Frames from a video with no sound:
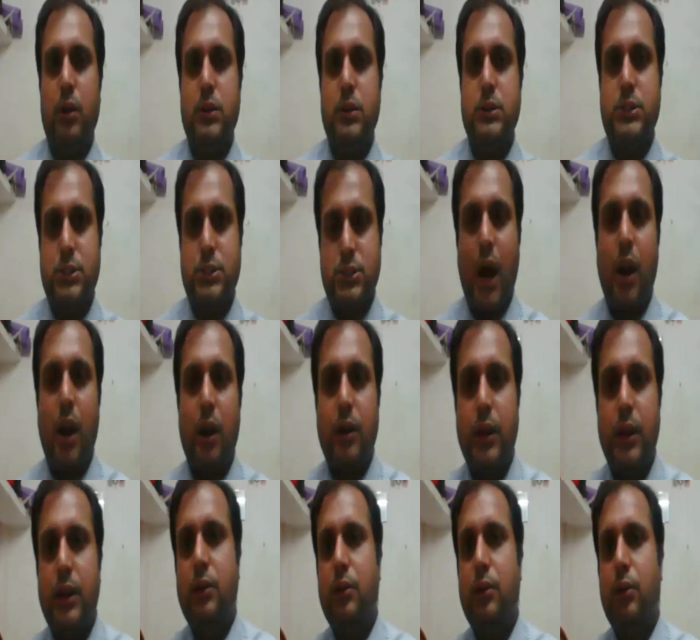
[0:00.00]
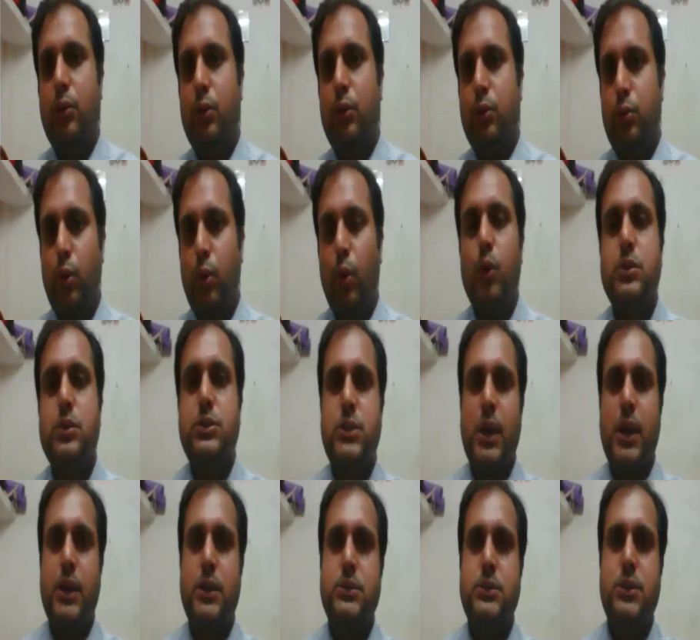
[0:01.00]
starting those
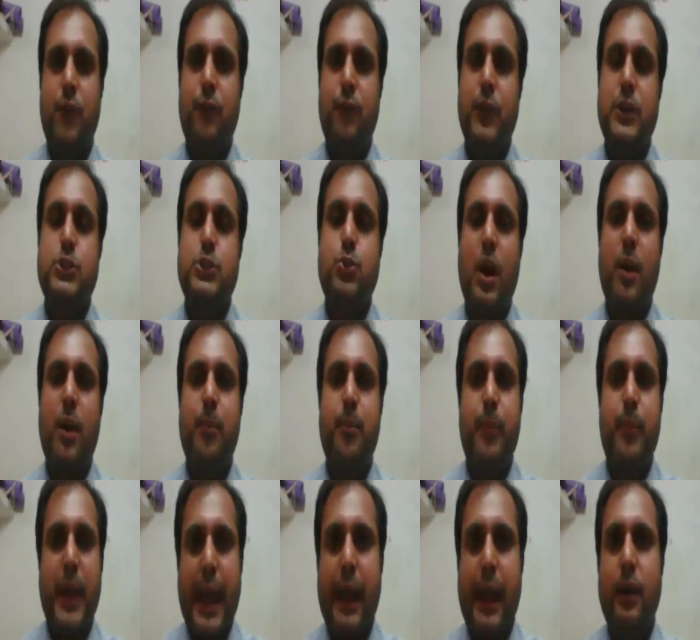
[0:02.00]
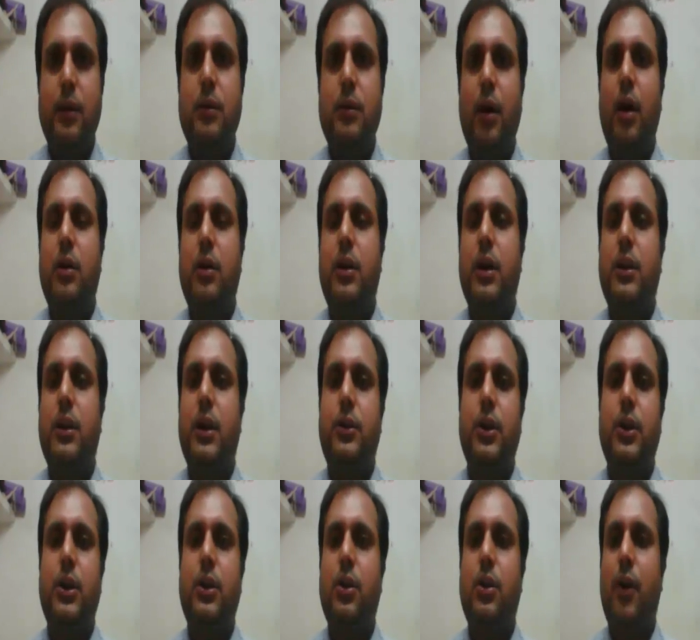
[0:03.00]
things which were banned under the
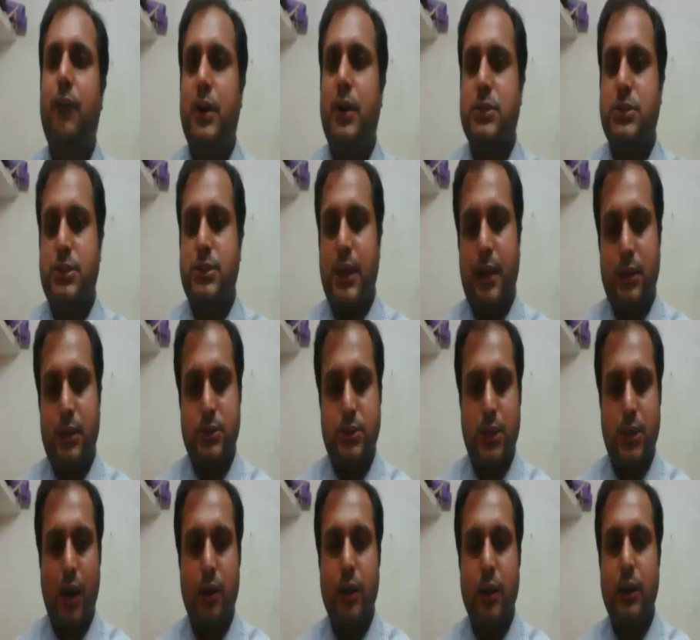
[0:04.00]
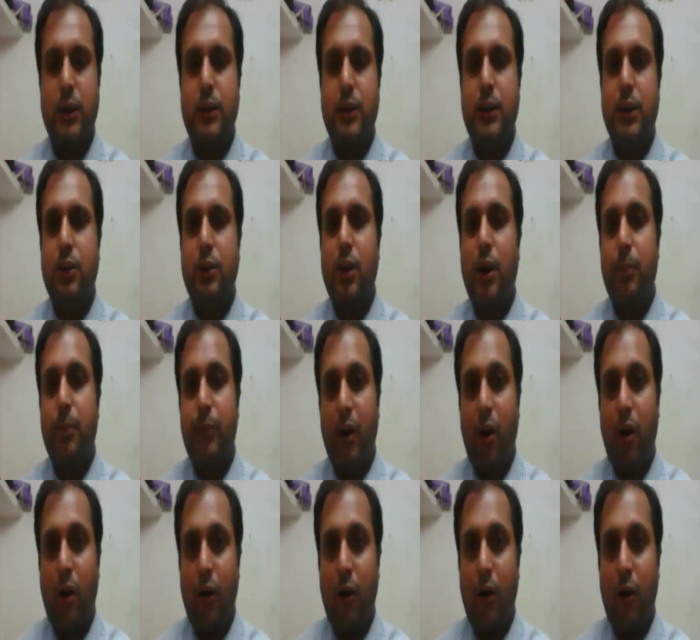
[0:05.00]
Treaty of Versailles. Under the Treaty of